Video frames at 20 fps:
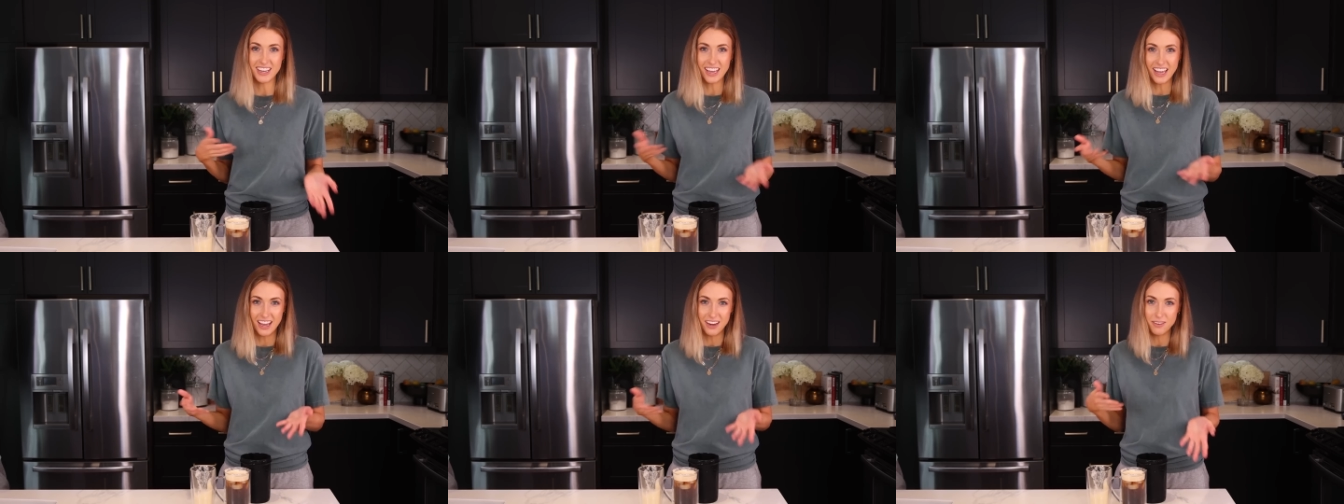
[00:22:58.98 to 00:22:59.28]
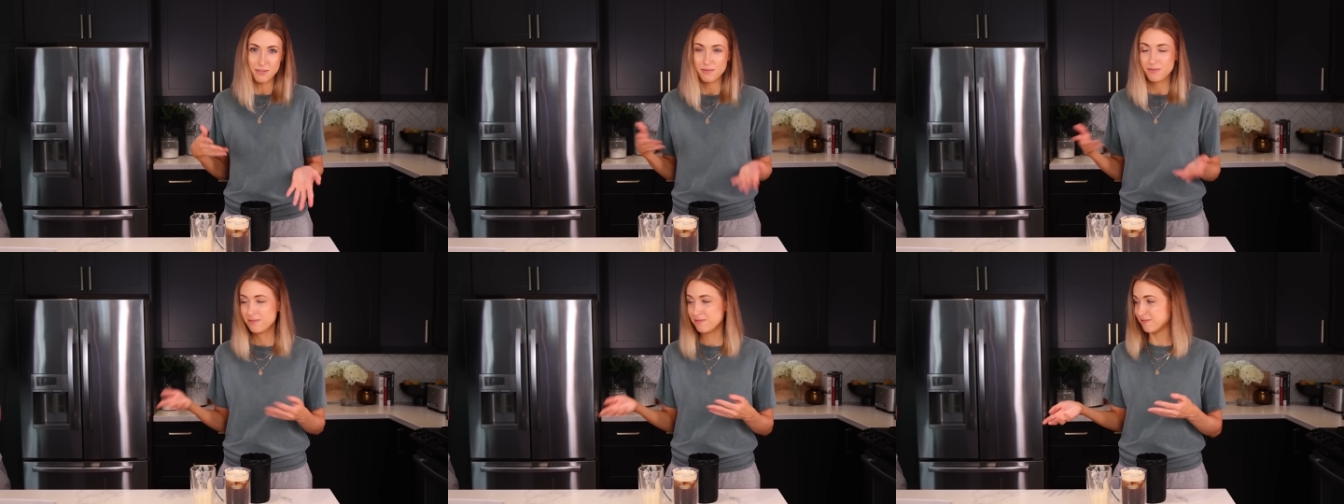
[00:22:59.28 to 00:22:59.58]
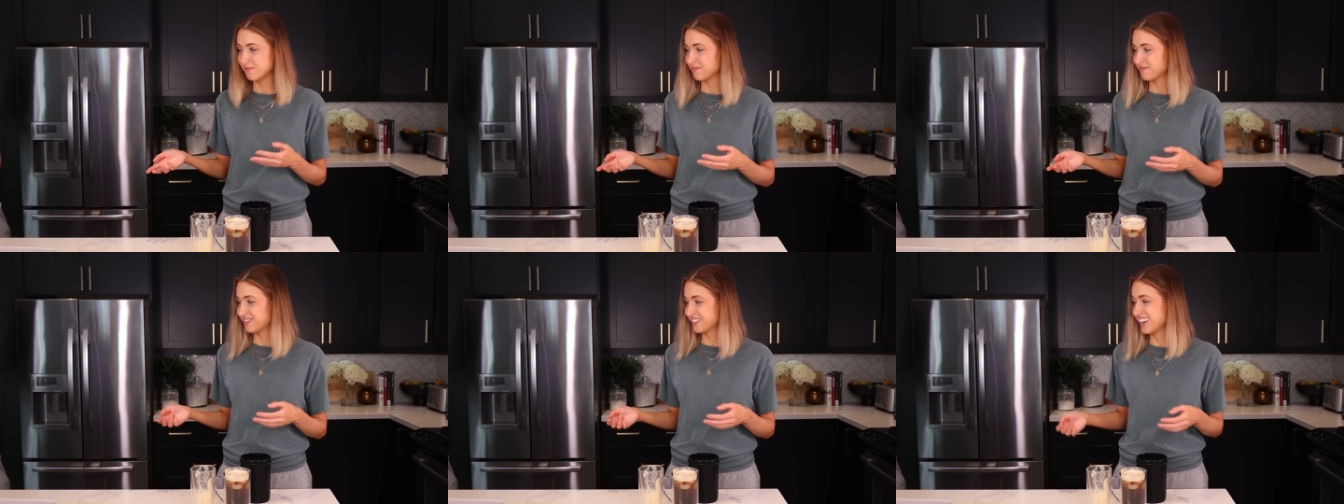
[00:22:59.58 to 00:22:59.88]
again— That's on
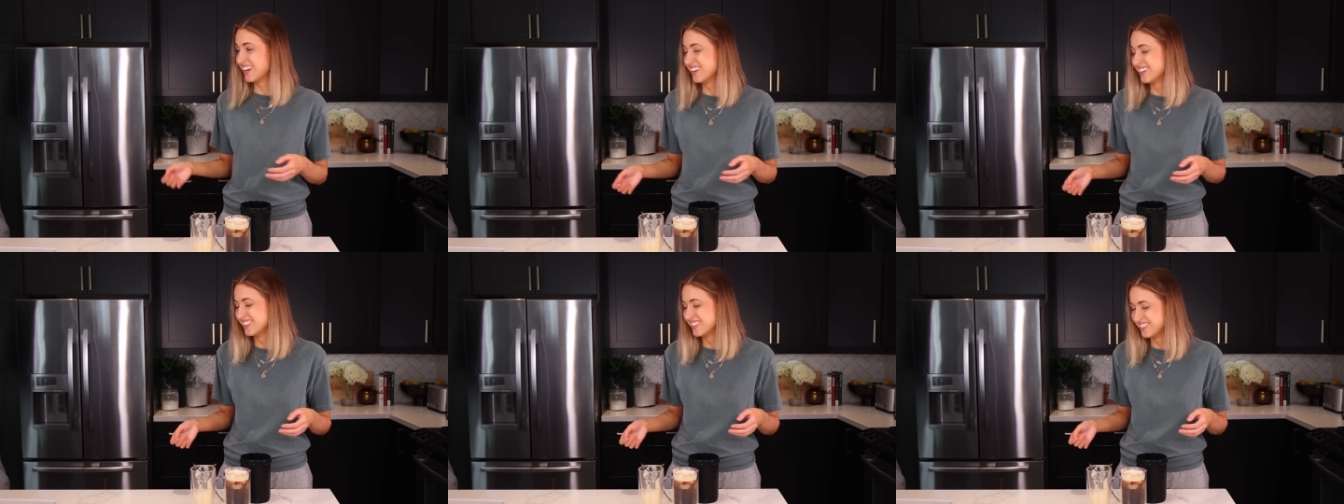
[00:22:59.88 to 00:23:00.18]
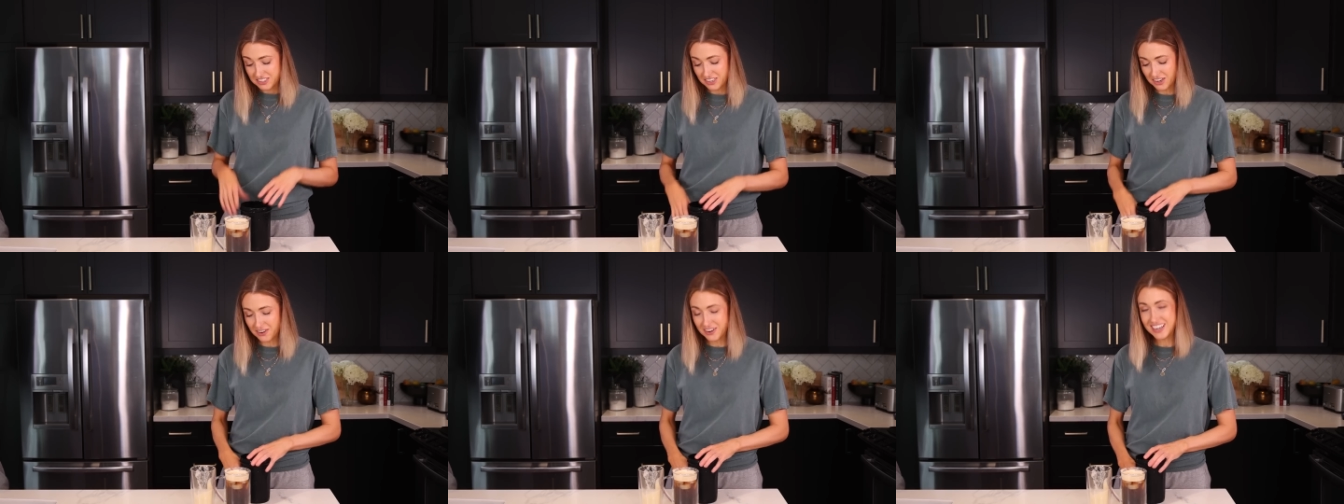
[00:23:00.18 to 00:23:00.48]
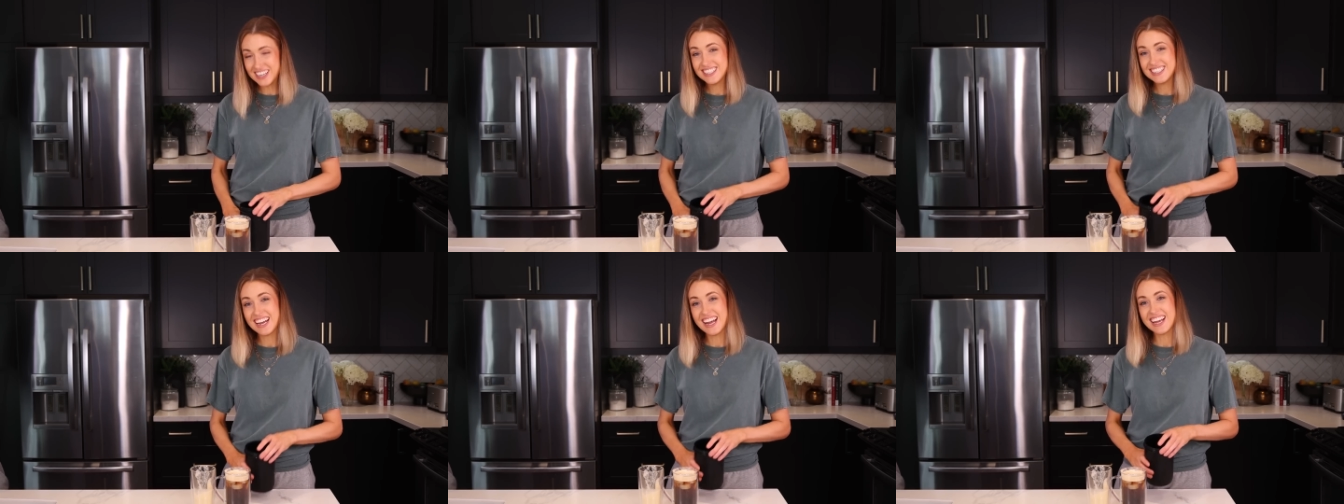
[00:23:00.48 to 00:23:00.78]
me. So
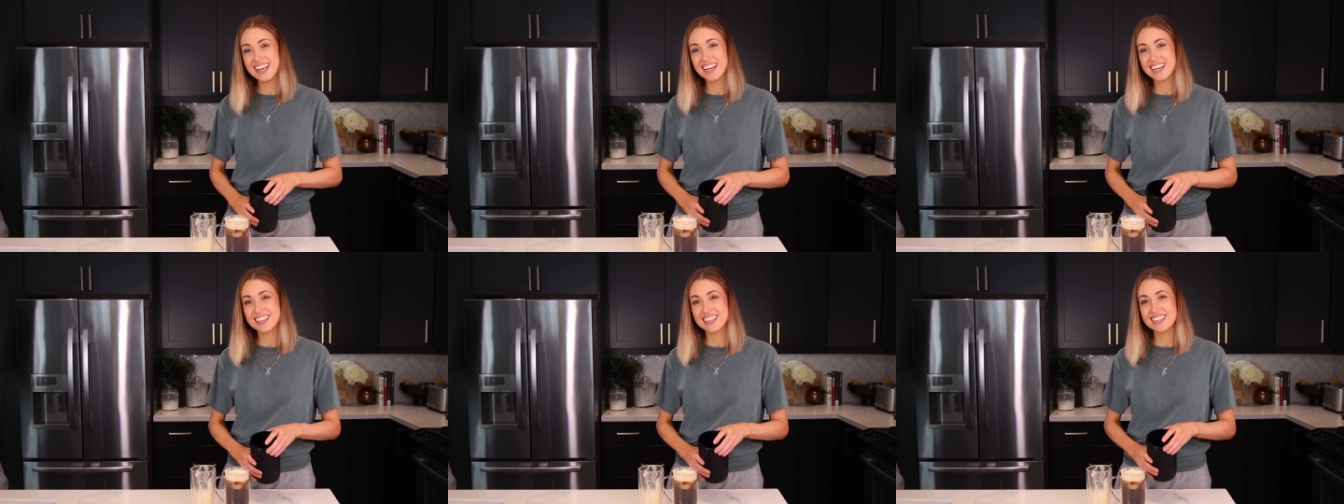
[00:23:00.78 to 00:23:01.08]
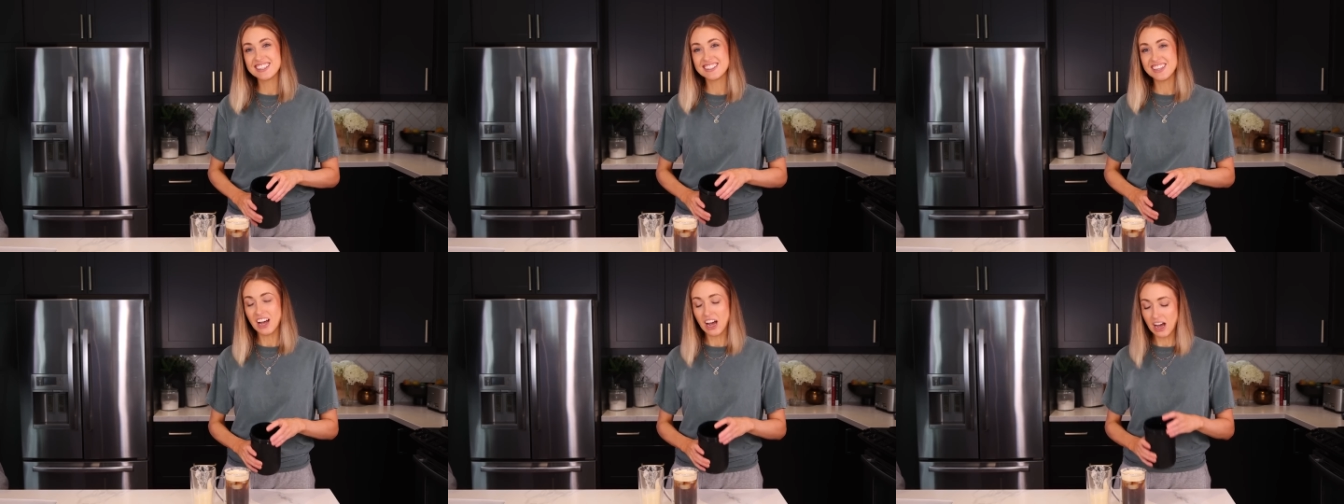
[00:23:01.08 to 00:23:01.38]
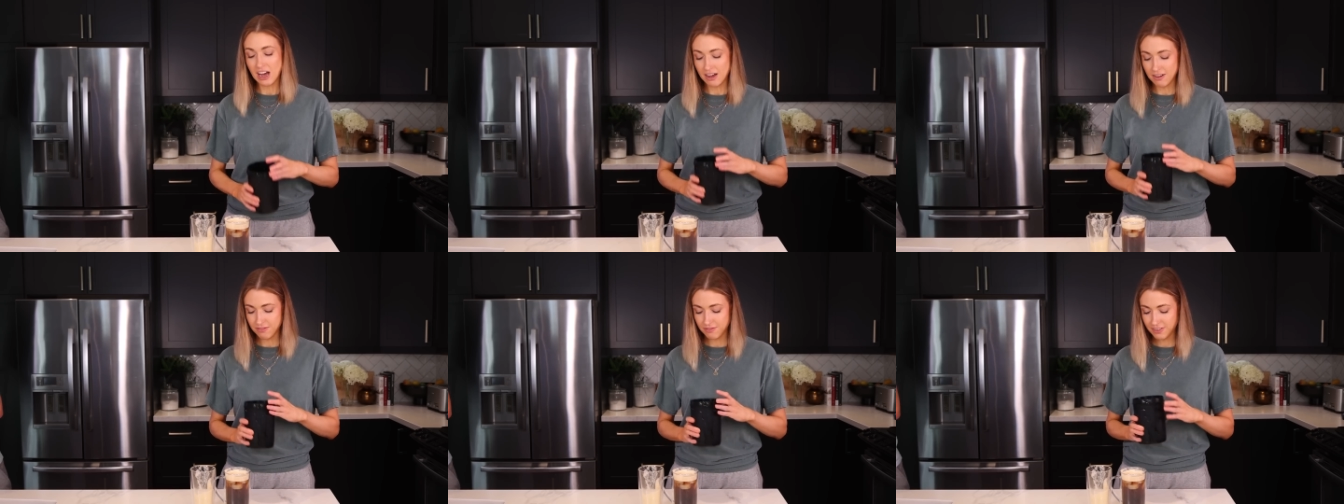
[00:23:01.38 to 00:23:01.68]
in taking this
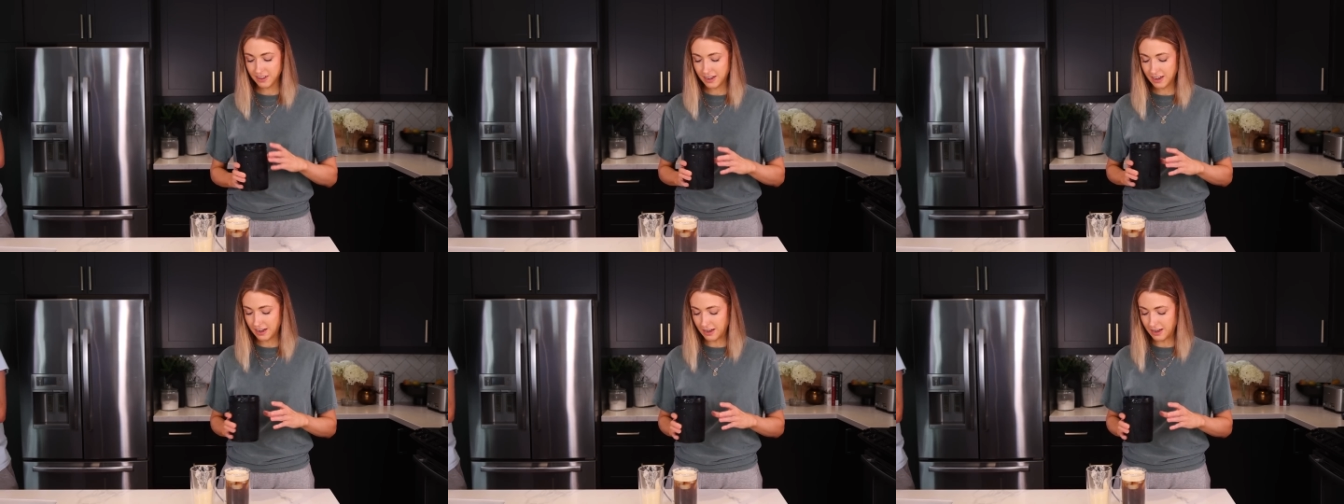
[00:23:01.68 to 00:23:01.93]
off,